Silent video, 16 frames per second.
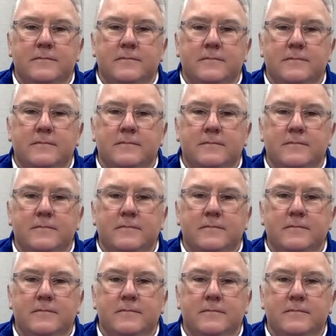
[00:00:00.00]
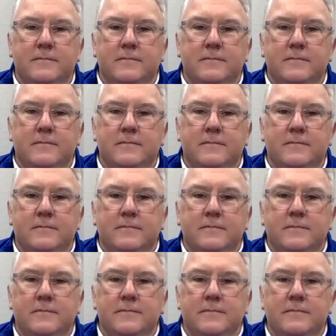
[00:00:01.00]

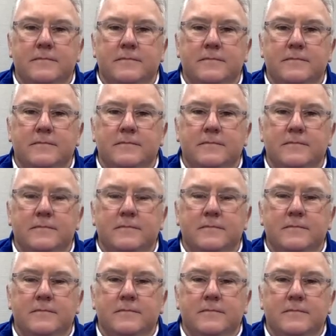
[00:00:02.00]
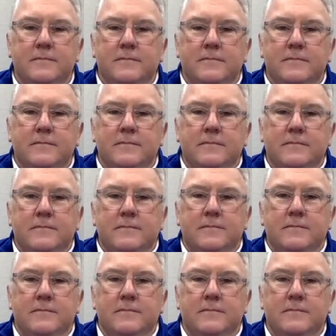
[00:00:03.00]

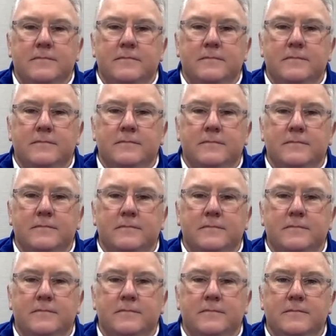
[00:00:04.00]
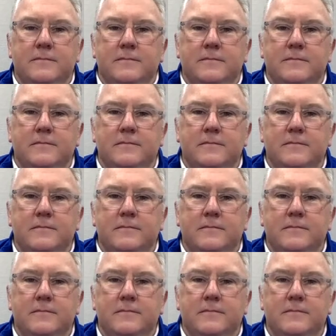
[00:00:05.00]

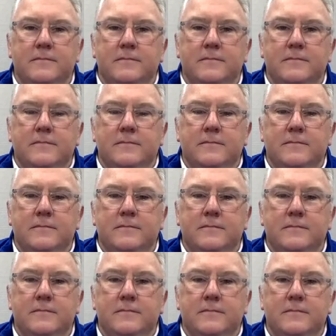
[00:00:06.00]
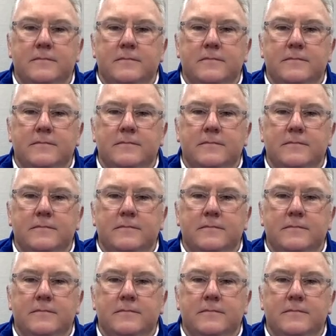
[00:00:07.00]
[no speech]